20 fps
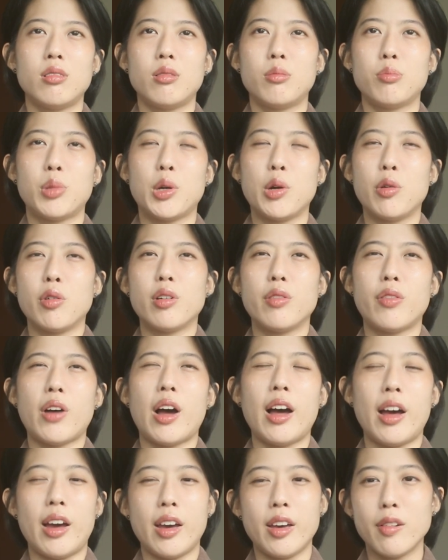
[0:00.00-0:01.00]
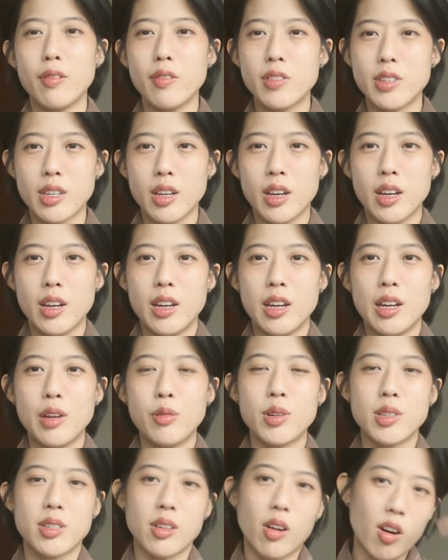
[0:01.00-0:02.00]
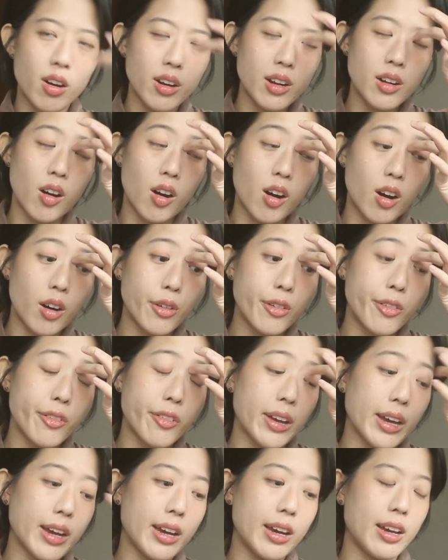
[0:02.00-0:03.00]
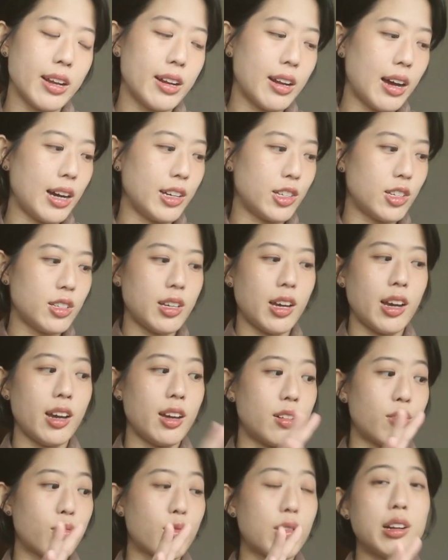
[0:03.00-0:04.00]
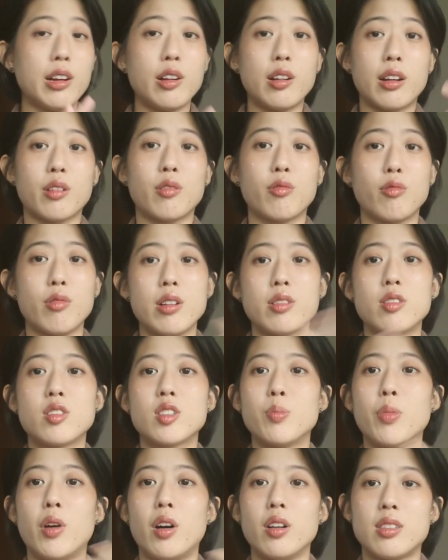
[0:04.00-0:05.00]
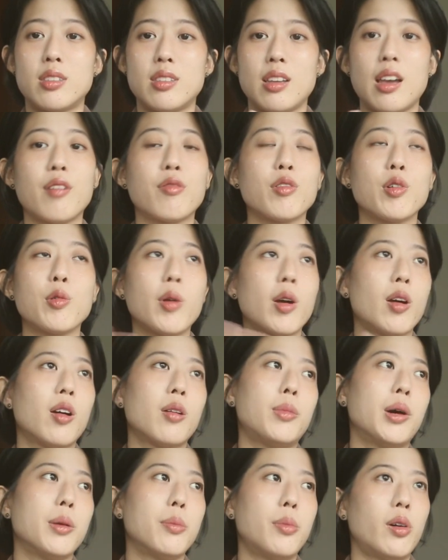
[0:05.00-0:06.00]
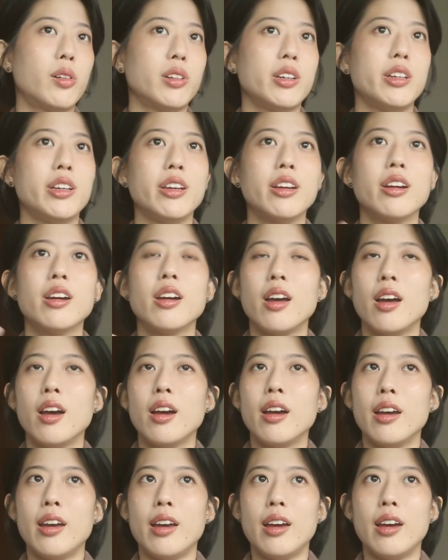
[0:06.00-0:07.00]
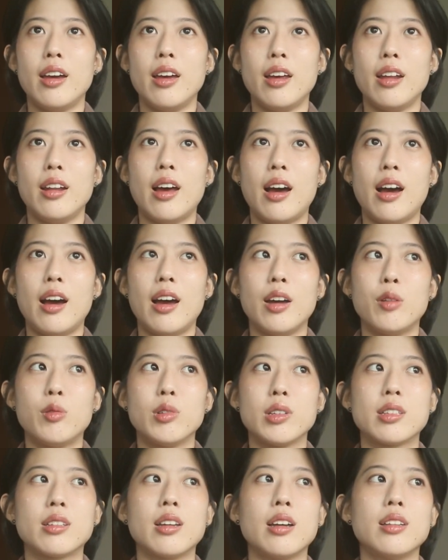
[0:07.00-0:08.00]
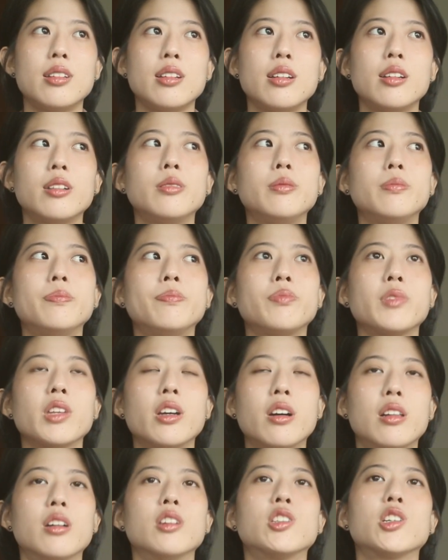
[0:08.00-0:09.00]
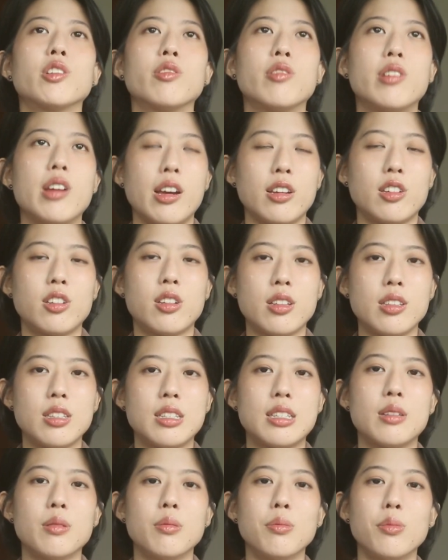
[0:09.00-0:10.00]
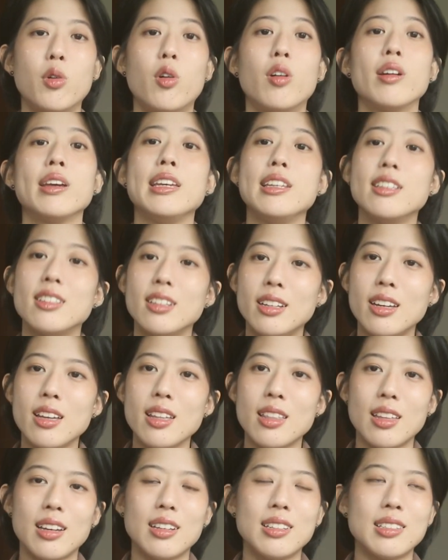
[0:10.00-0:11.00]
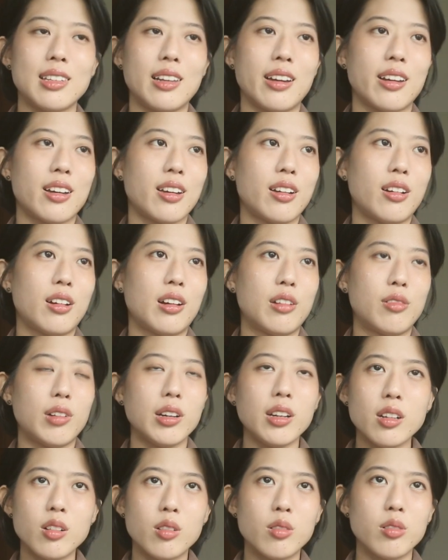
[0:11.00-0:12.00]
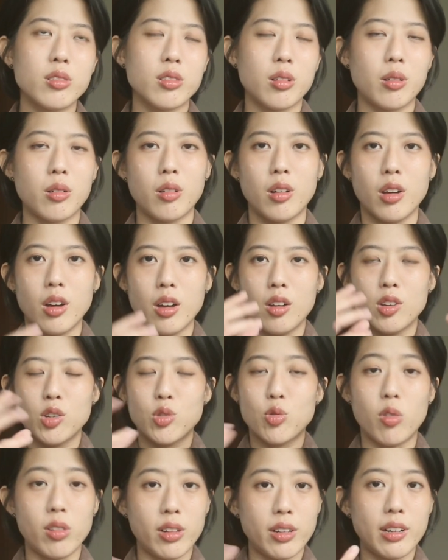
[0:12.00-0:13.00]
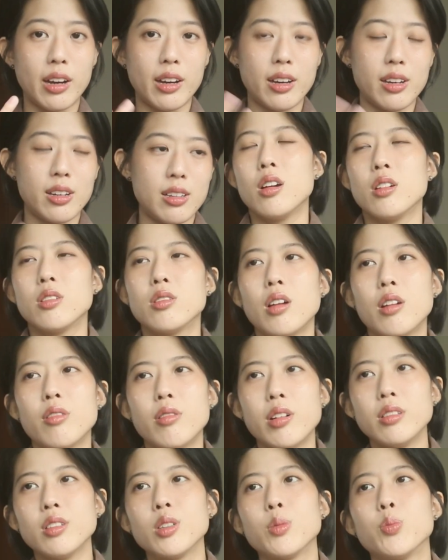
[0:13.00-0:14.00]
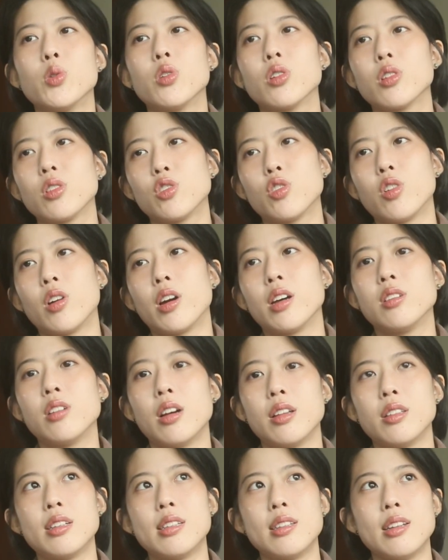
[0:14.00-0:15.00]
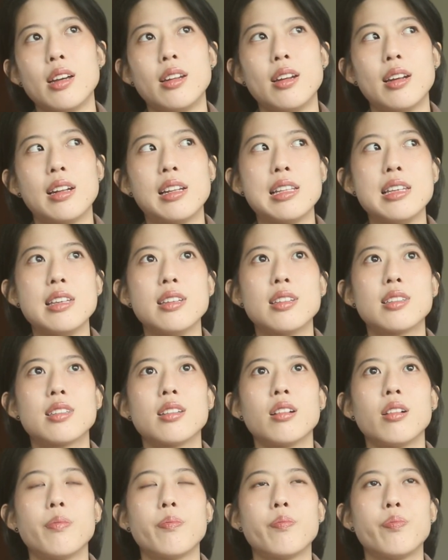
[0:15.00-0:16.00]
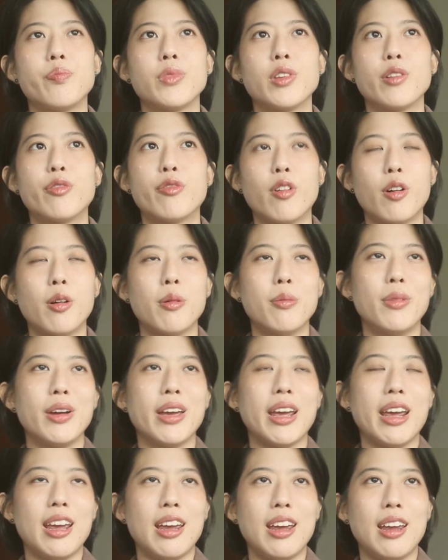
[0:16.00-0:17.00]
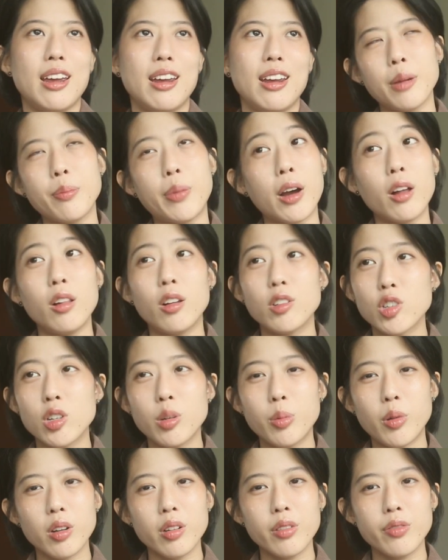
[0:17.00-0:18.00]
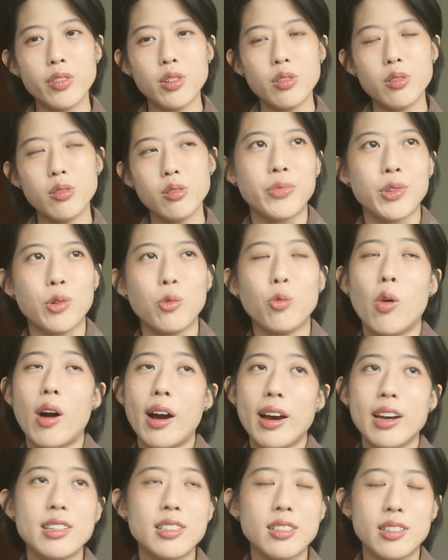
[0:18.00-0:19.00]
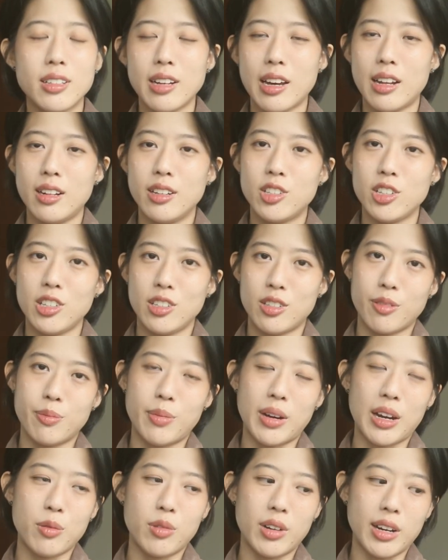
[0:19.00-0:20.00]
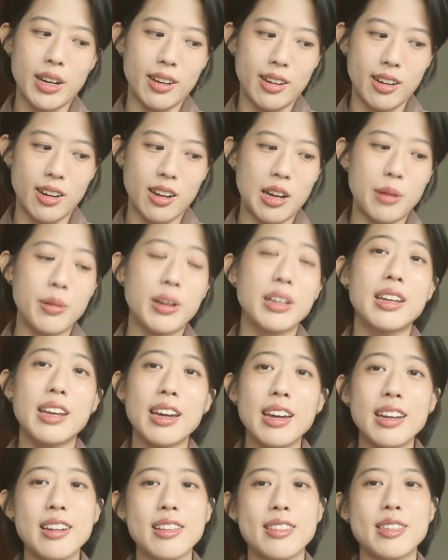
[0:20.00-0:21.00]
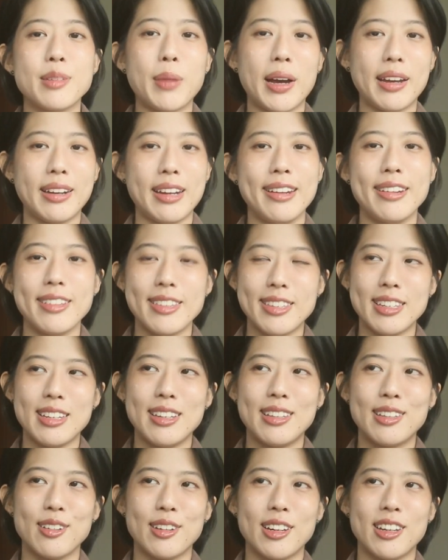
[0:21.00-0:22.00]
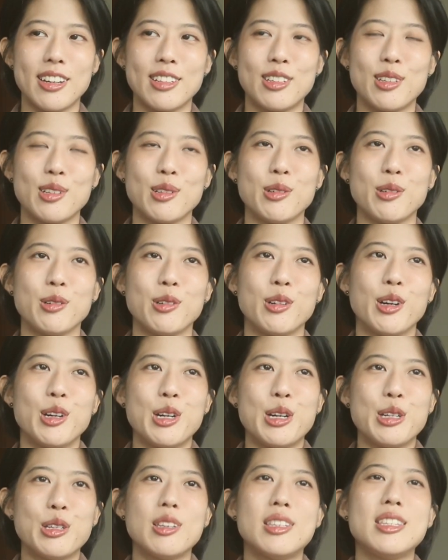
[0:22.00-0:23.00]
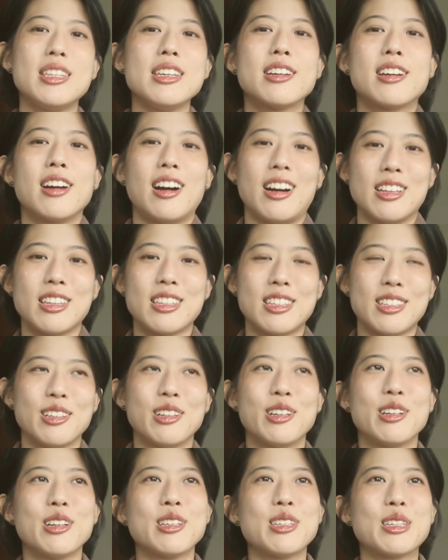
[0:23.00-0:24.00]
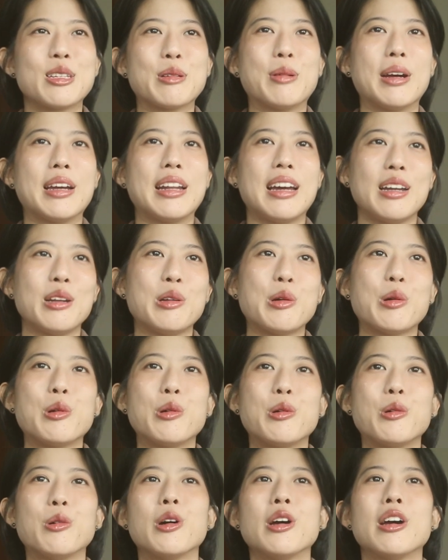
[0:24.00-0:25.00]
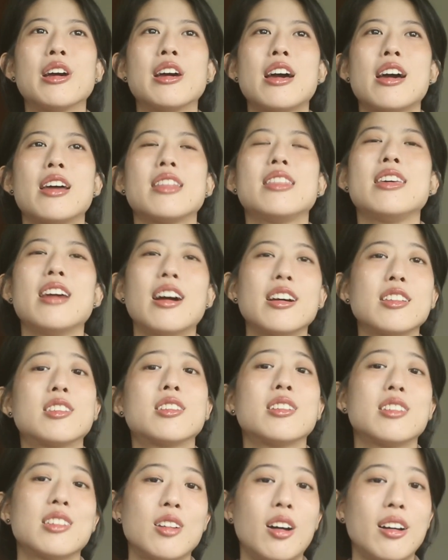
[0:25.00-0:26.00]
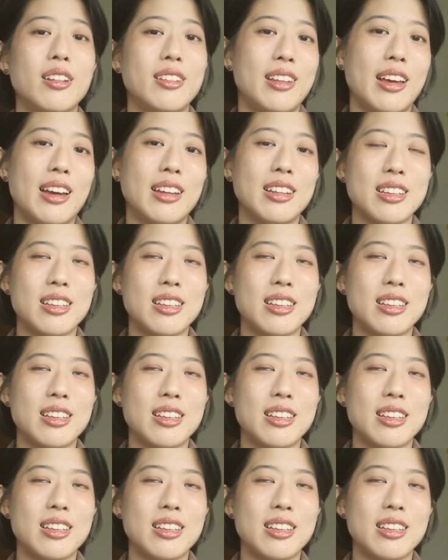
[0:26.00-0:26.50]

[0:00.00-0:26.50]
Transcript: period of hives. It was on and off, and I just had really like red spots everywhere on my body, and I was getting allergic reactions more easily, things like runny nose or swollen eyes. So I read this book trying to understand, at least from a biological point of view, why certain allergies of mine were acting up. Again, it's my tendency to seek answers when I know the answer is not that